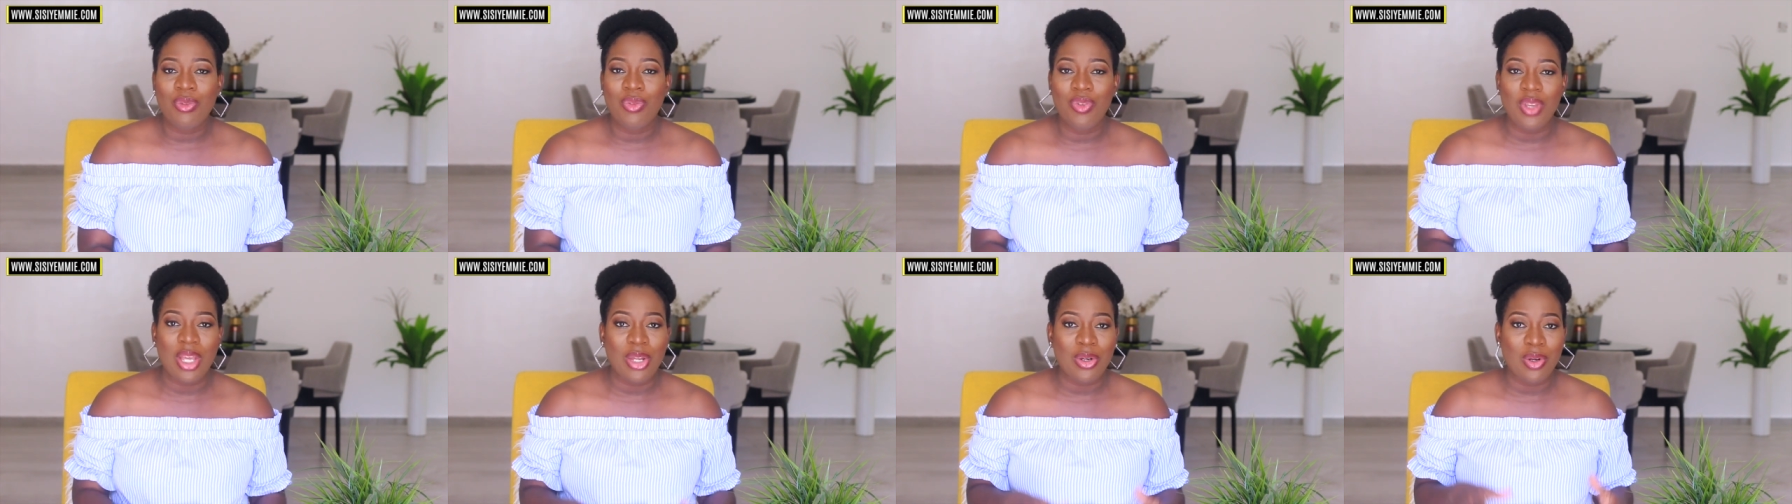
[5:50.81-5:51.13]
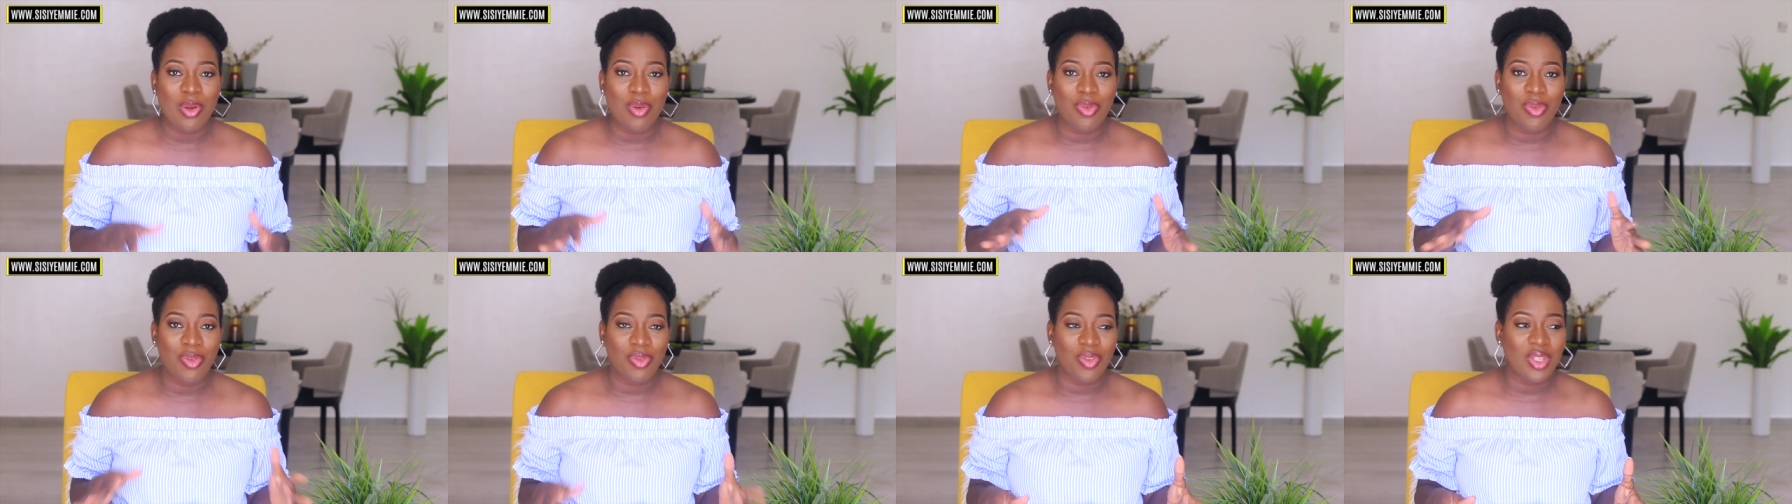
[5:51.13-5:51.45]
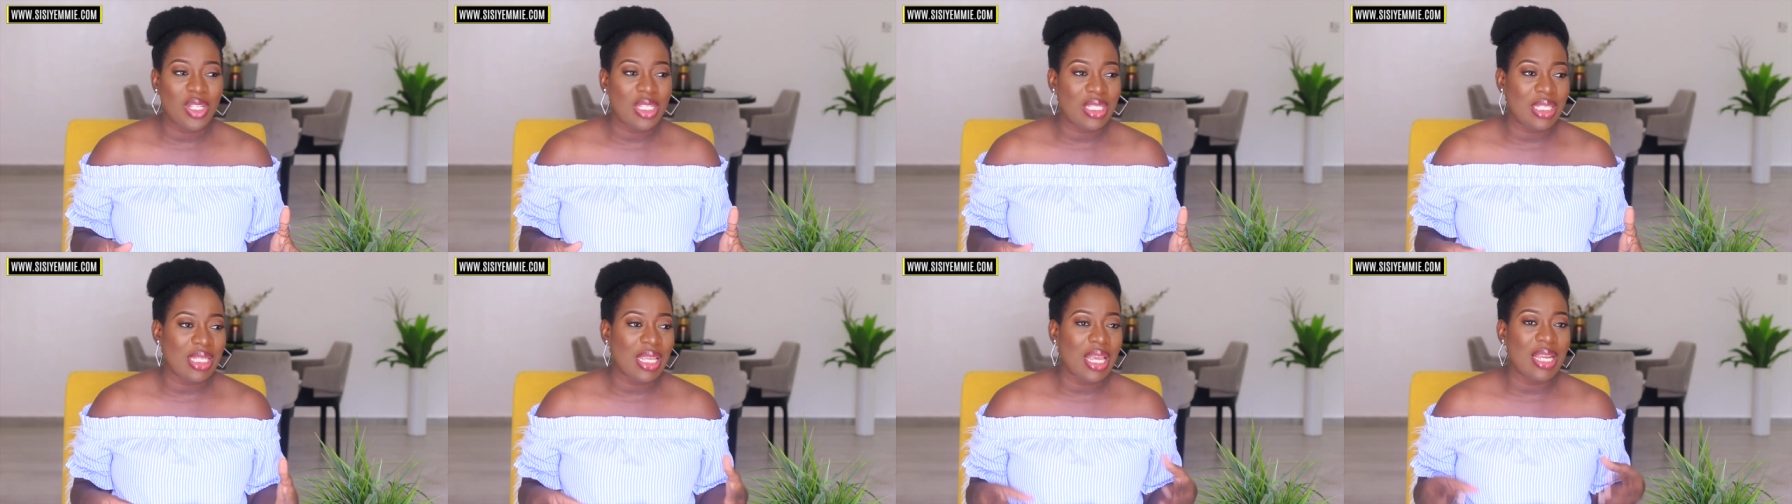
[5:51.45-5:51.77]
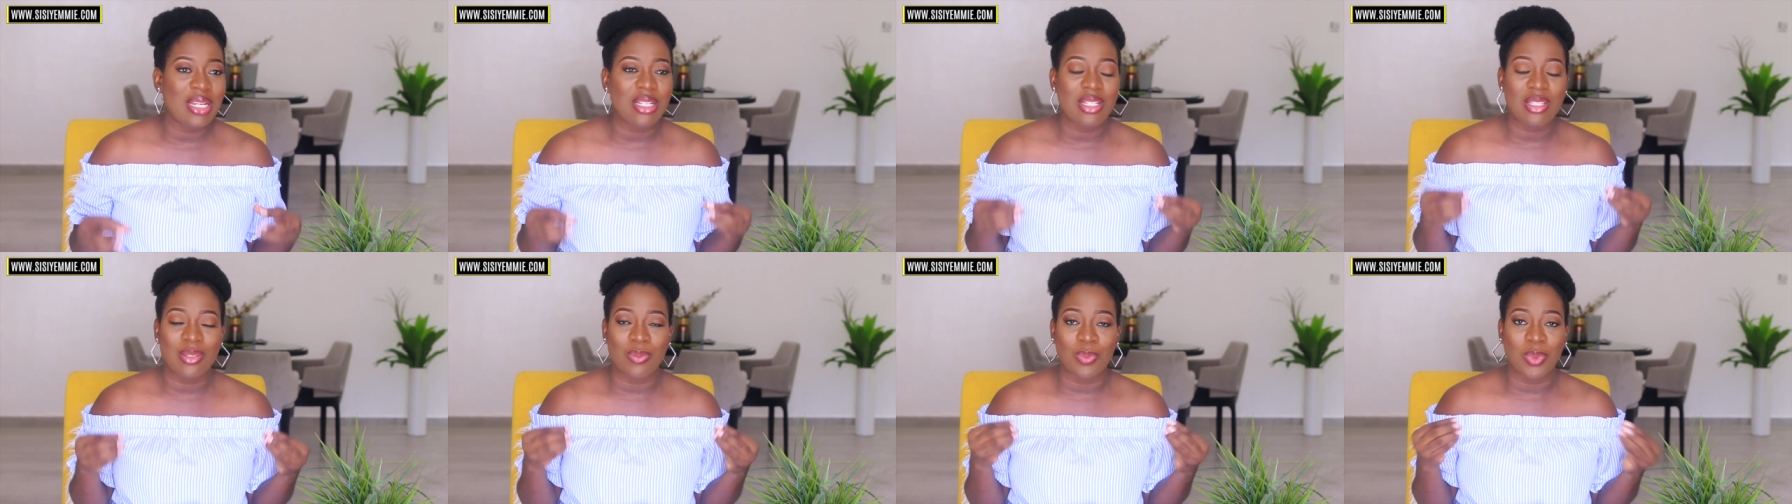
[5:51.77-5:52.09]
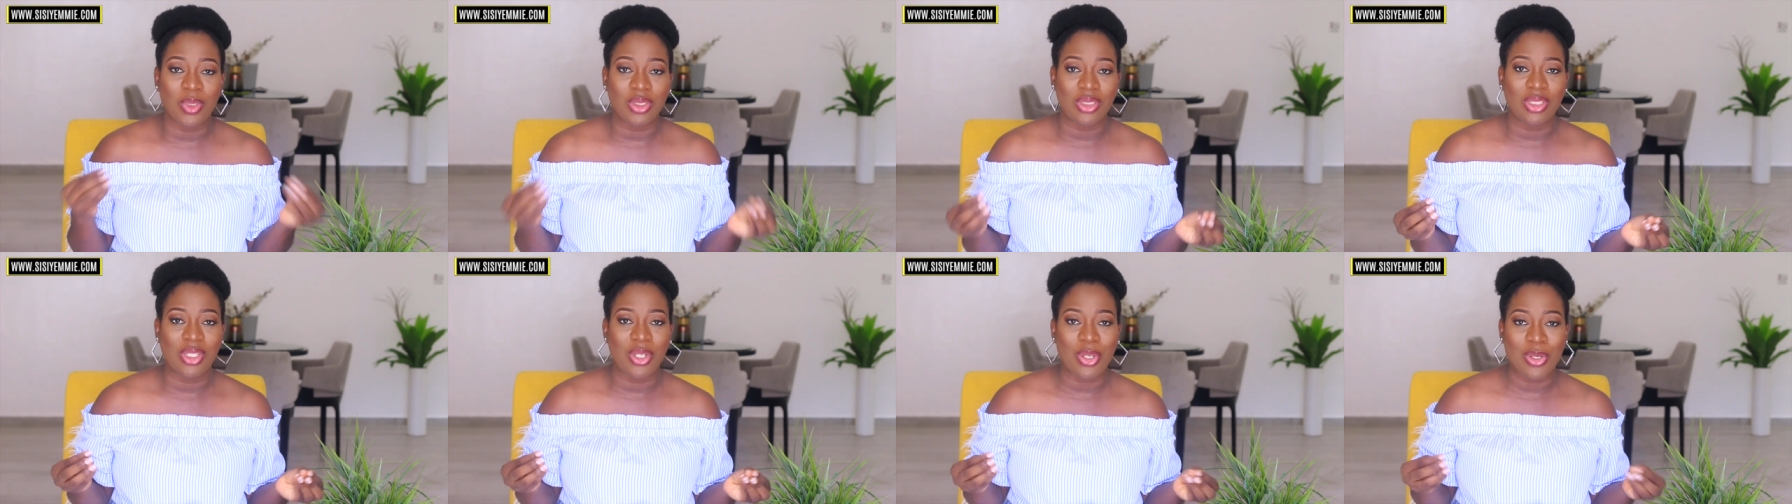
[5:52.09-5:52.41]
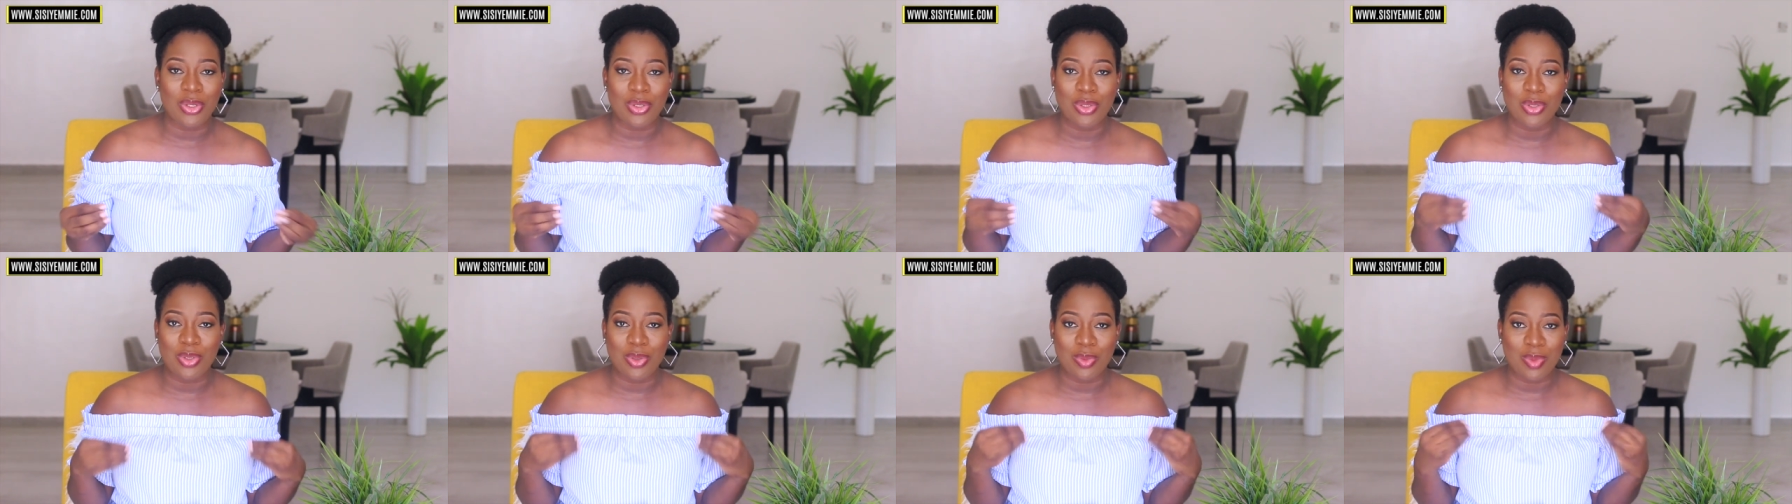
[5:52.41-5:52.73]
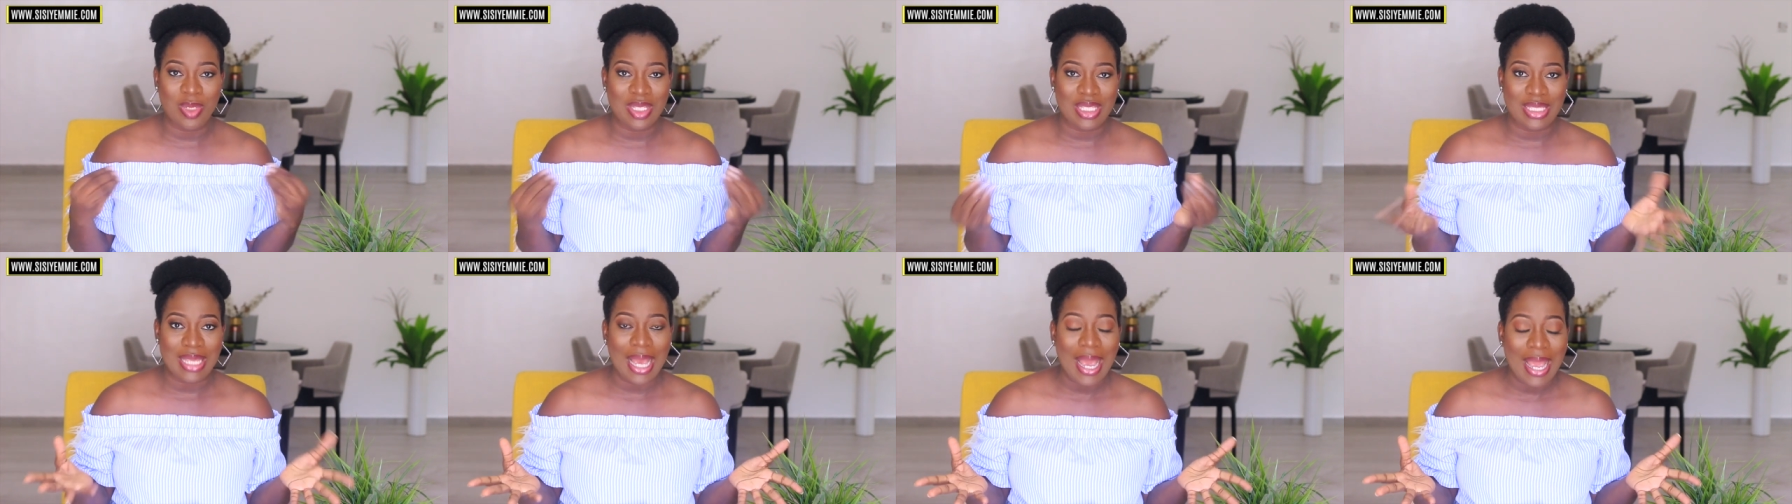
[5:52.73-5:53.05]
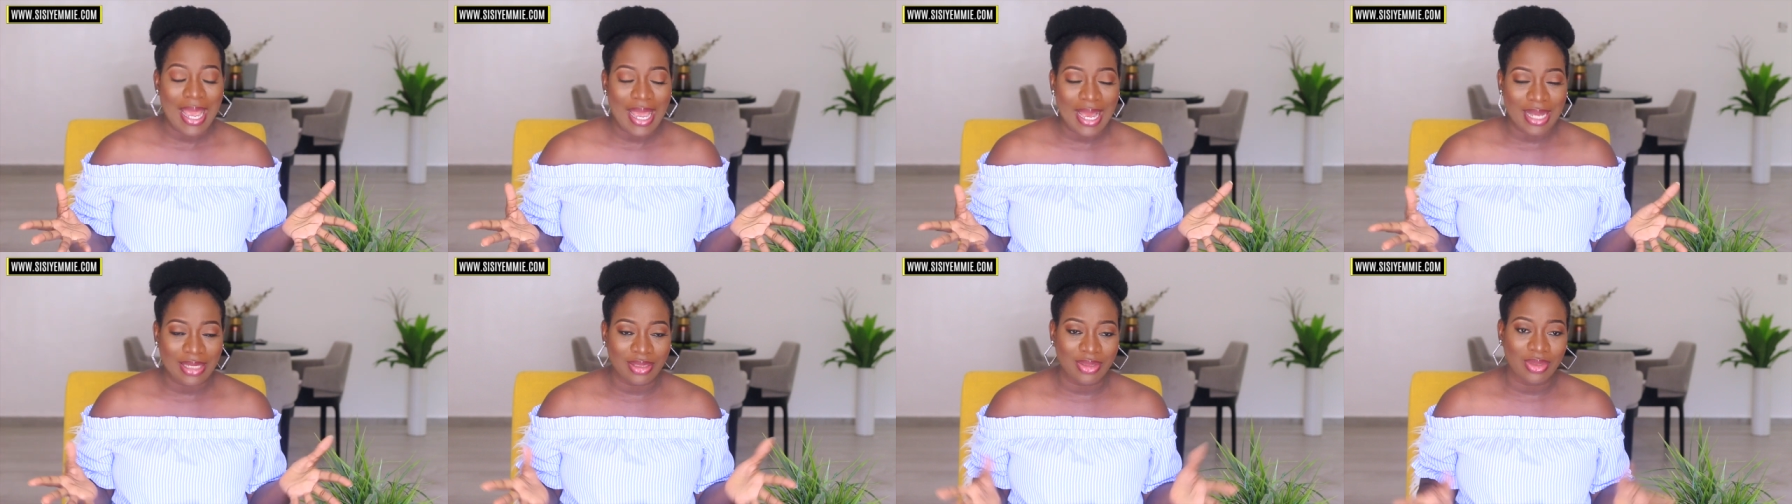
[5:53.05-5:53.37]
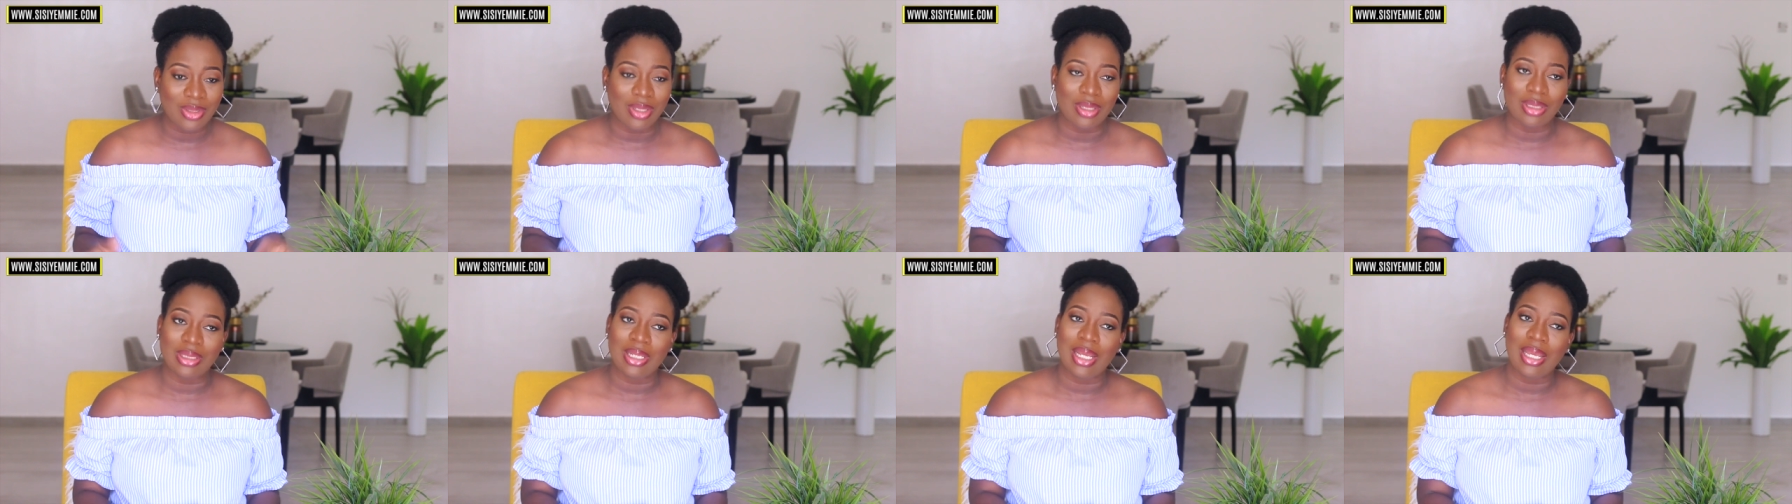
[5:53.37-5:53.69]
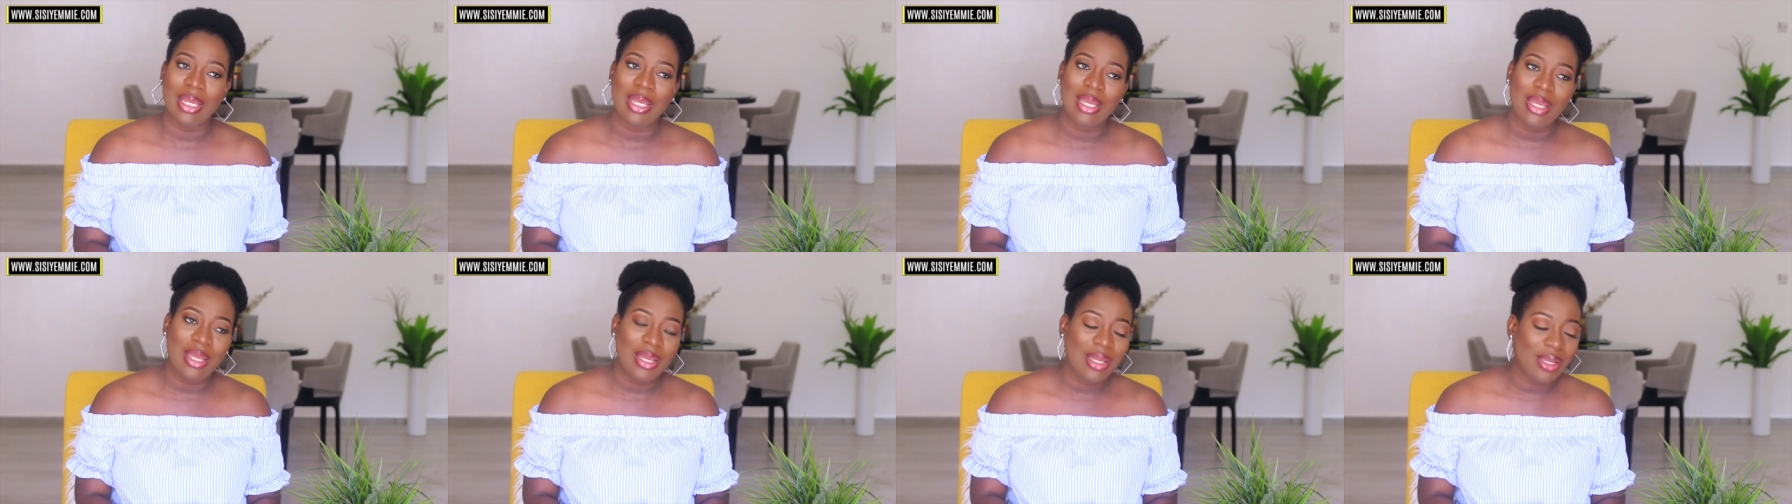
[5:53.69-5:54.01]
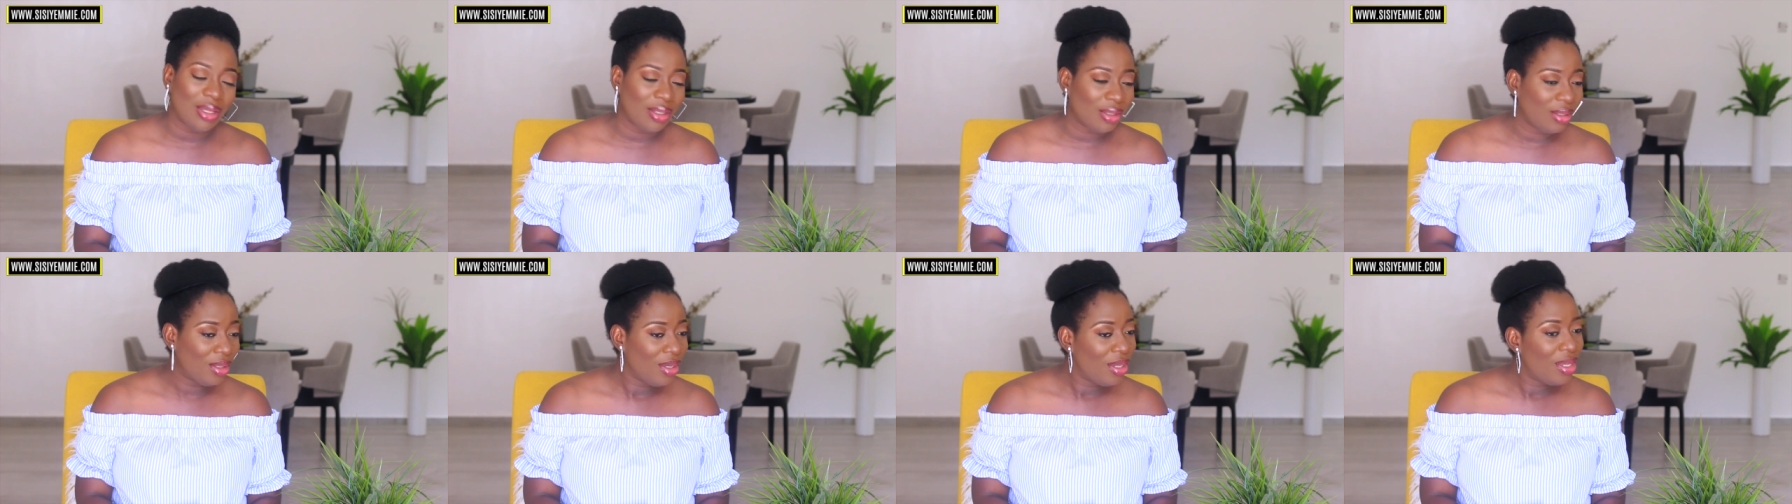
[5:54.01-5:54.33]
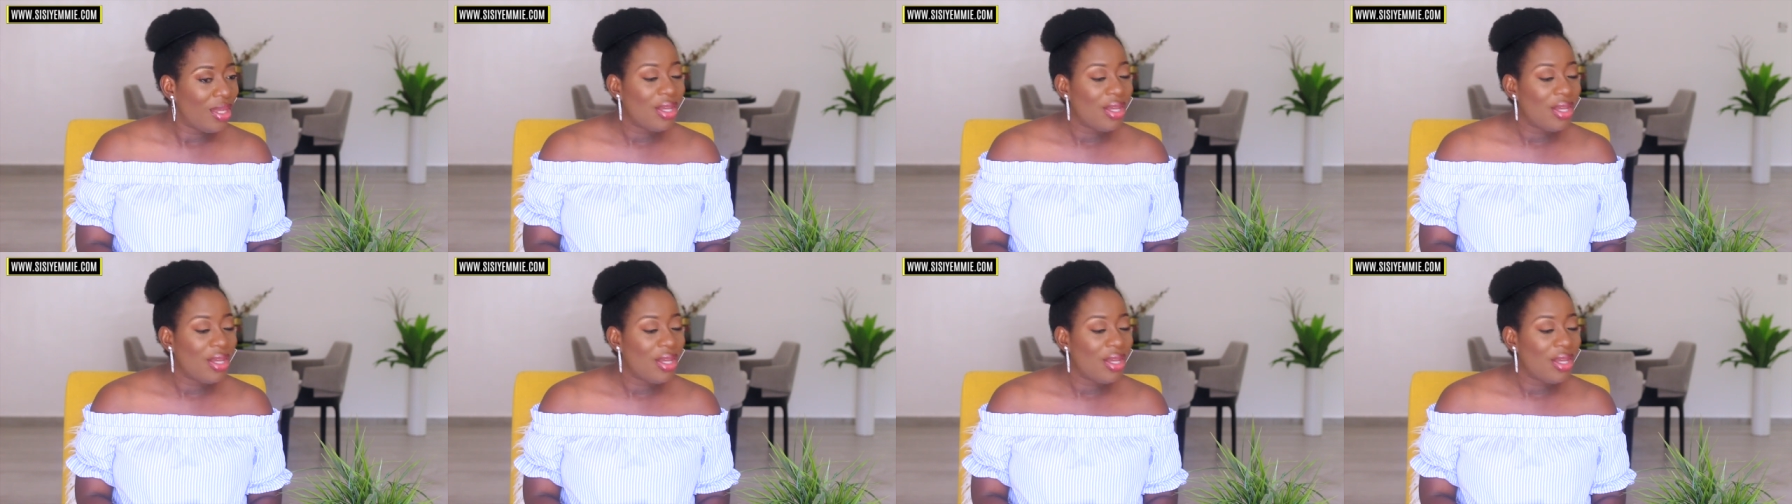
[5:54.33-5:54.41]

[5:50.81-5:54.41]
if you are not fit, any small thing you do, you'll be tired. So I was like, hey,